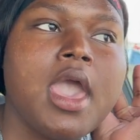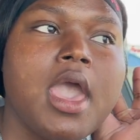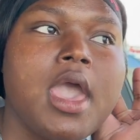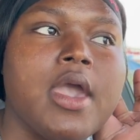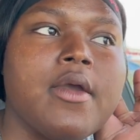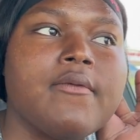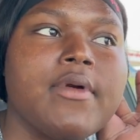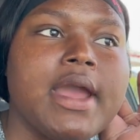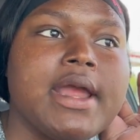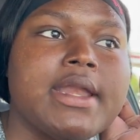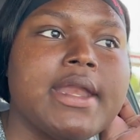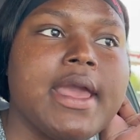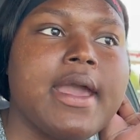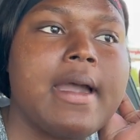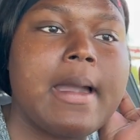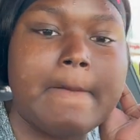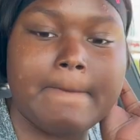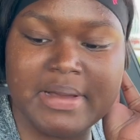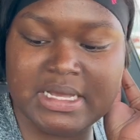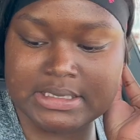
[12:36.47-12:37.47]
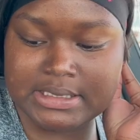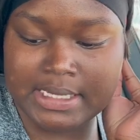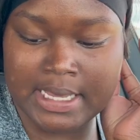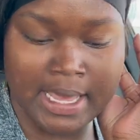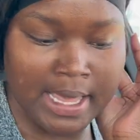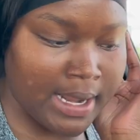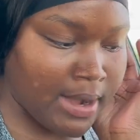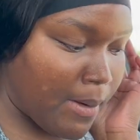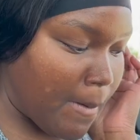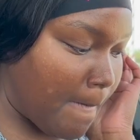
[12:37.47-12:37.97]
And right now, I'm about to
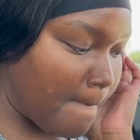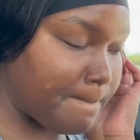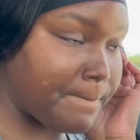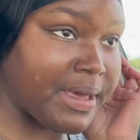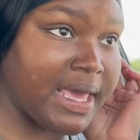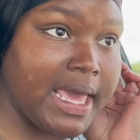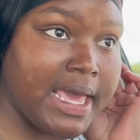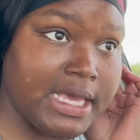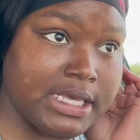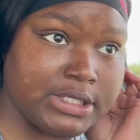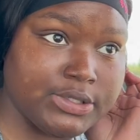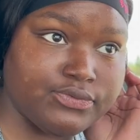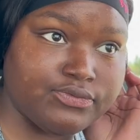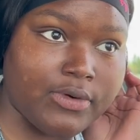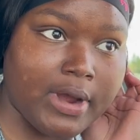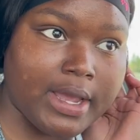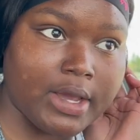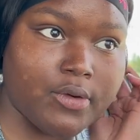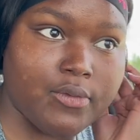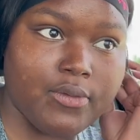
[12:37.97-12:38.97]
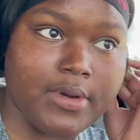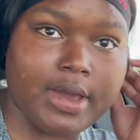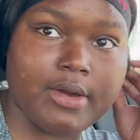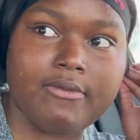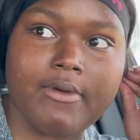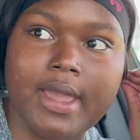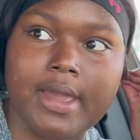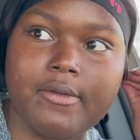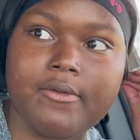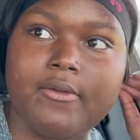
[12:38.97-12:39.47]
head on base right quick,
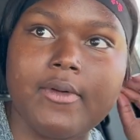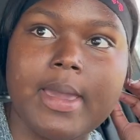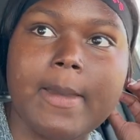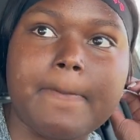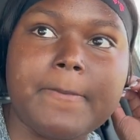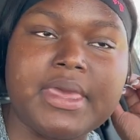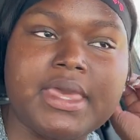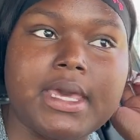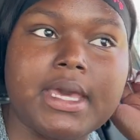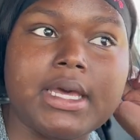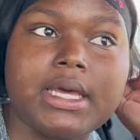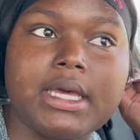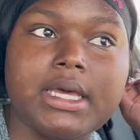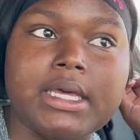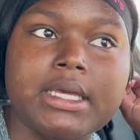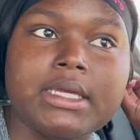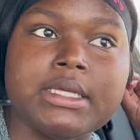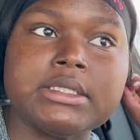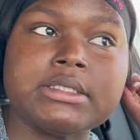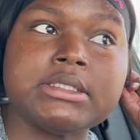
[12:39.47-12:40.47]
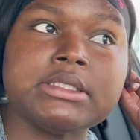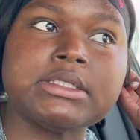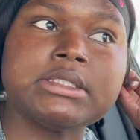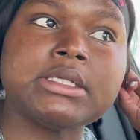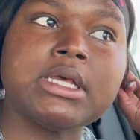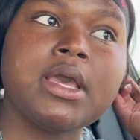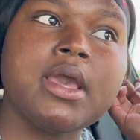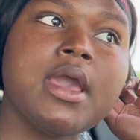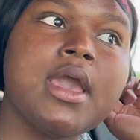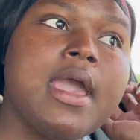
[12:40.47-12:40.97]
right quick because
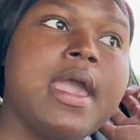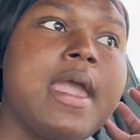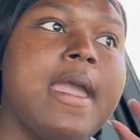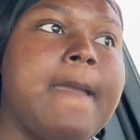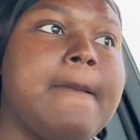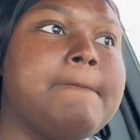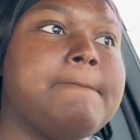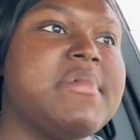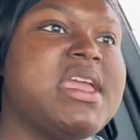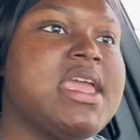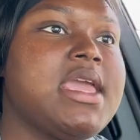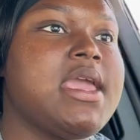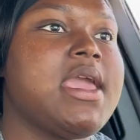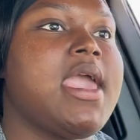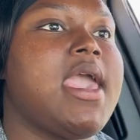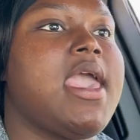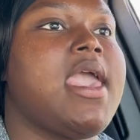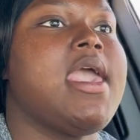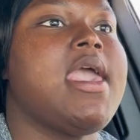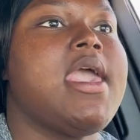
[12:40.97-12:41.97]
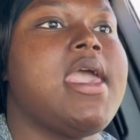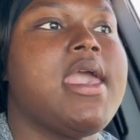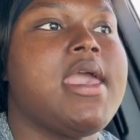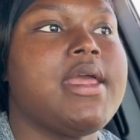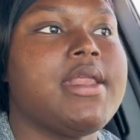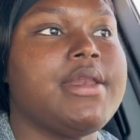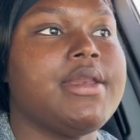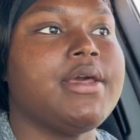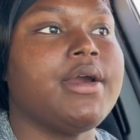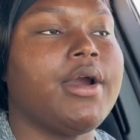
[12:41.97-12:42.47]
me
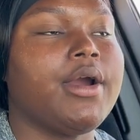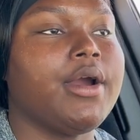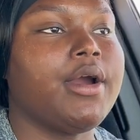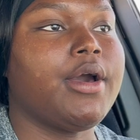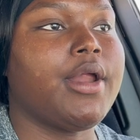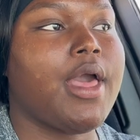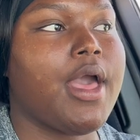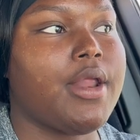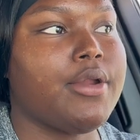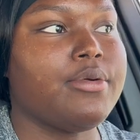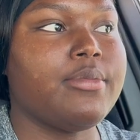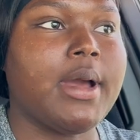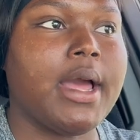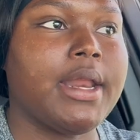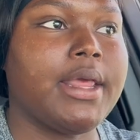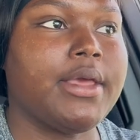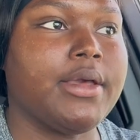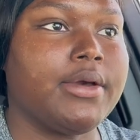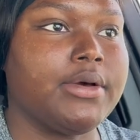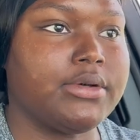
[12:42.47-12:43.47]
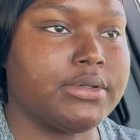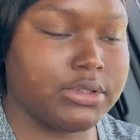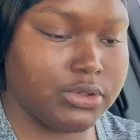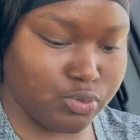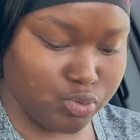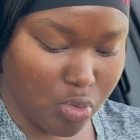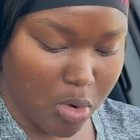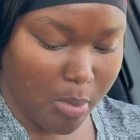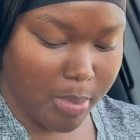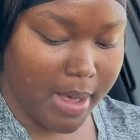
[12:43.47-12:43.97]
and the girl that do my nails
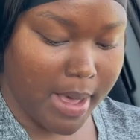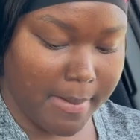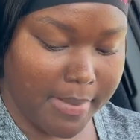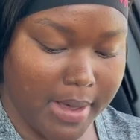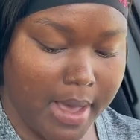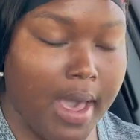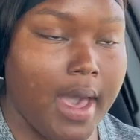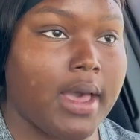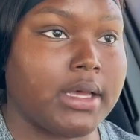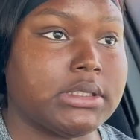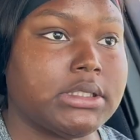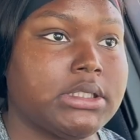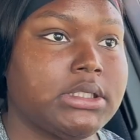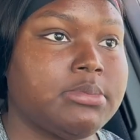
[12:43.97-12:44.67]
want Popeyes.